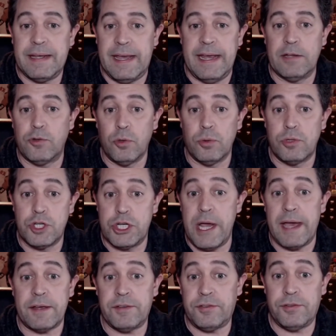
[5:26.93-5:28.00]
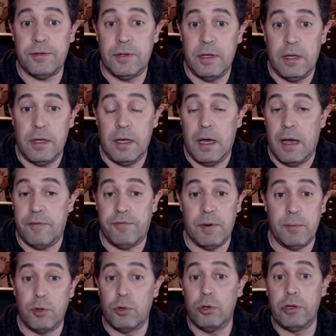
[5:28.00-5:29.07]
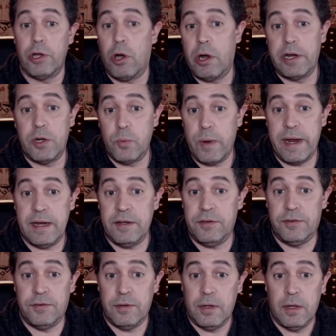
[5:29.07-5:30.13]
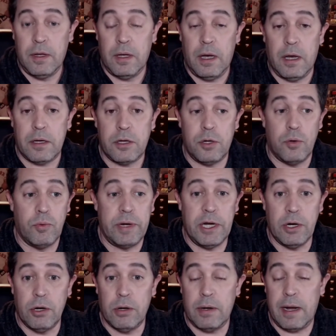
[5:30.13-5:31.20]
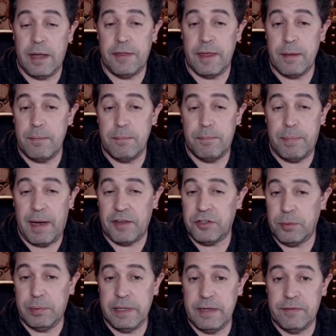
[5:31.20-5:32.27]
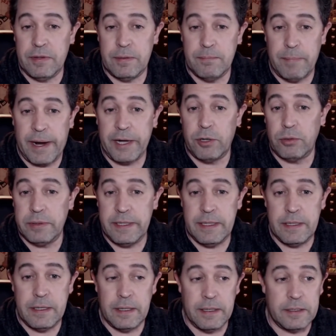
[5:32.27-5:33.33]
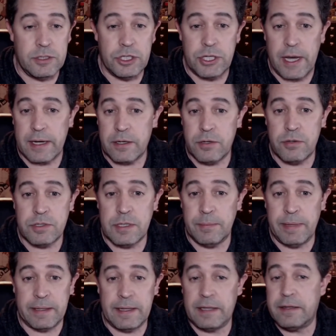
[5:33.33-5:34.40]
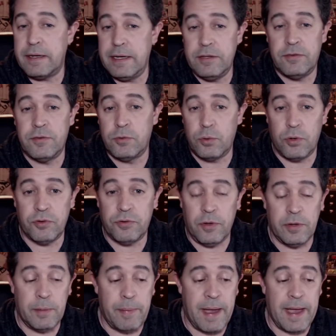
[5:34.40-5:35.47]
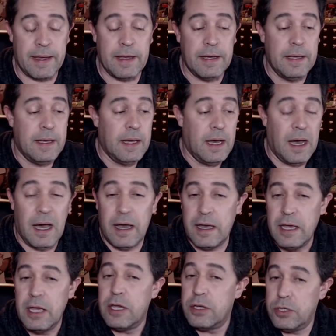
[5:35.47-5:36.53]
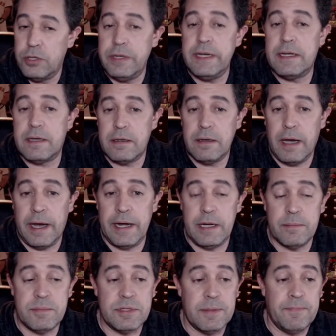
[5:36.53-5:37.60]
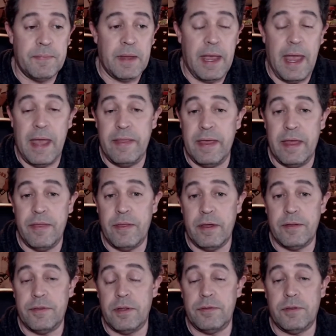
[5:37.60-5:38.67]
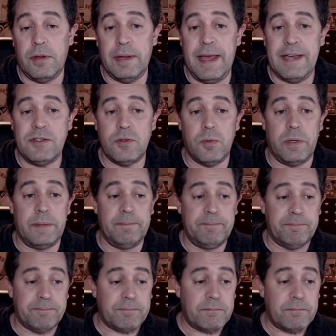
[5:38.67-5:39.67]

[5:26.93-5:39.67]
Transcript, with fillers: canceled checks from early on in Wade's career, I think possibly even minor league check or something like that that he's endorsed on the back, unique items. And then the last one